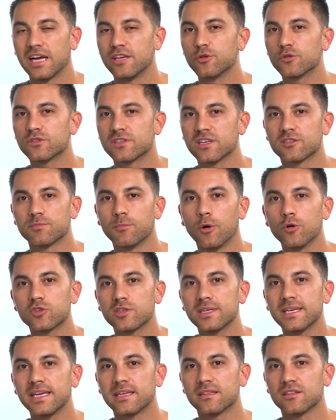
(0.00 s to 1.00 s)
use this
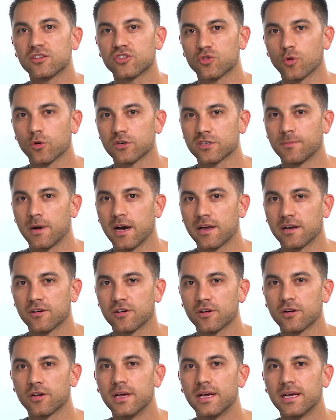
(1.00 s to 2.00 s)
mostly in the source
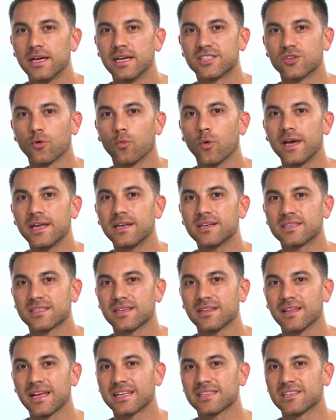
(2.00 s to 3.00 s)
monitor. It's a way to
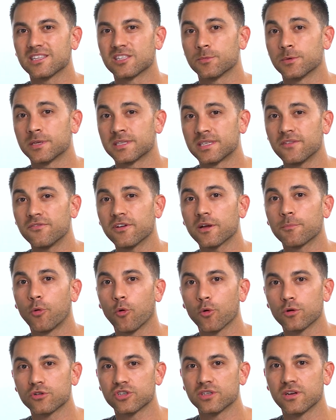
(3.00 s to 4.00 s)
select a specific
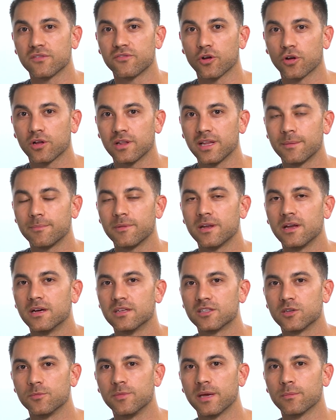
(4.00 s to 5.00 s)
portion of your clip
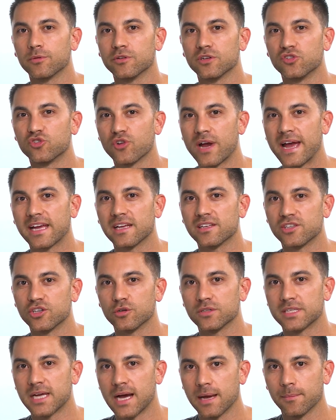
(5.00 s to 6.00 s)
to be able to drag
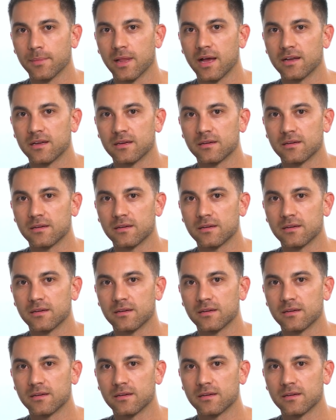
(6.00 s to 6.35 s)
into your timeline.